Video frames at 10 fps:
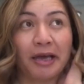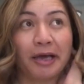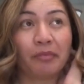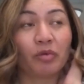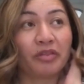
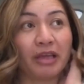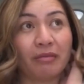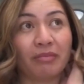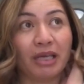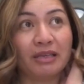What
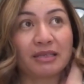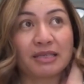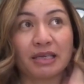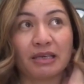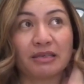that
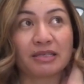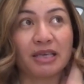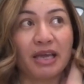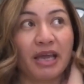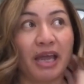means
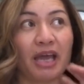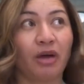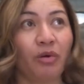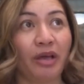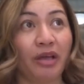is
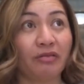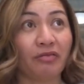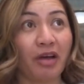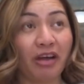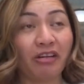our
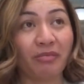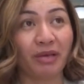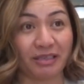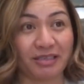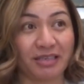
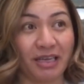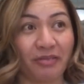environment.